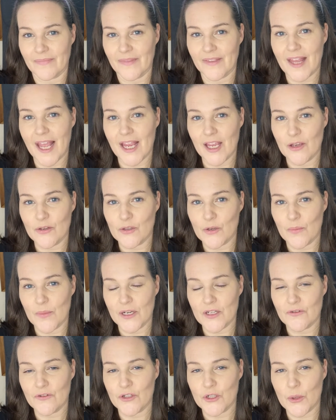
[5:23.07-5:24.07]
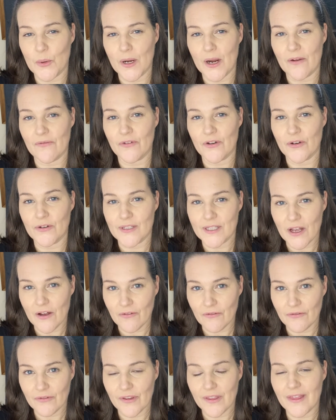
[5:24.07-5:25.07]
Thank you so much for showing up for
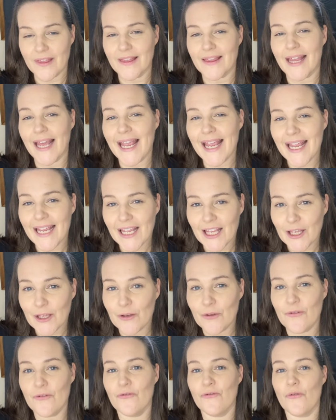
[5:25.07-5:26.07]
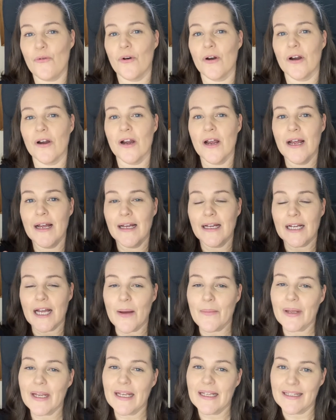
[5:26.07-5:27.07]
yourself. Thank you for
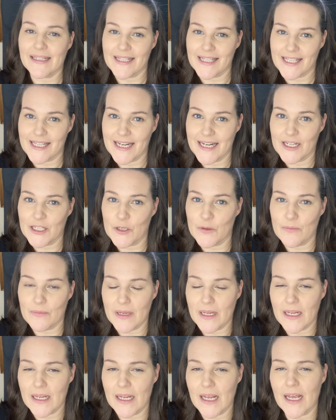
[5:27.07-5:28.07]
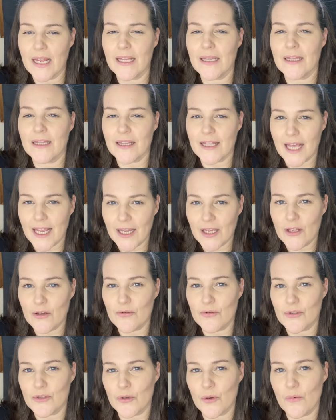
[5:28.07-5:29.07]
coming and listening to me. And thank
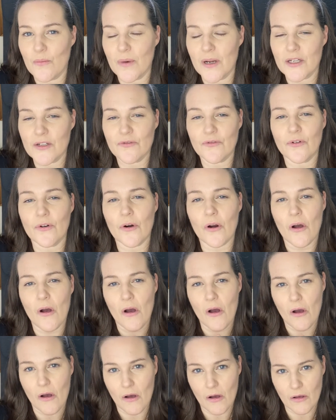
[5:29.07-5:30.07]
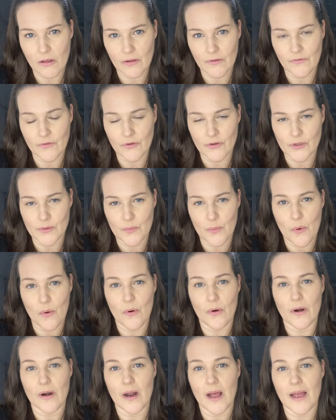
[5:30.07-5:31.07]
you so much for all of your
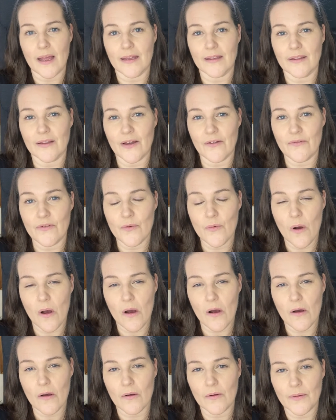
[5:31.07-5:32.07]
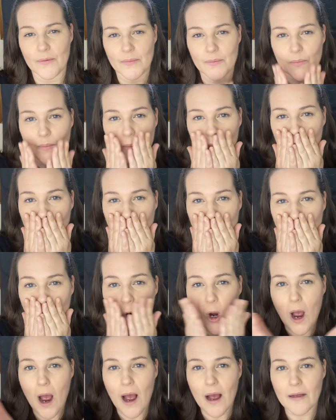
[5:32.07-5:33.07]
support. I love you all.
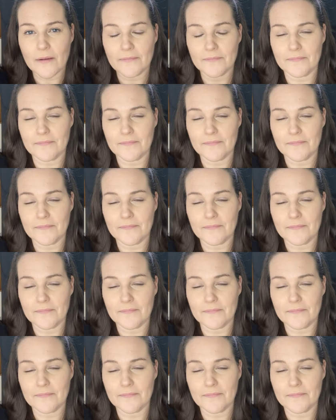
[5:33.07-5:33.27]
Mwah.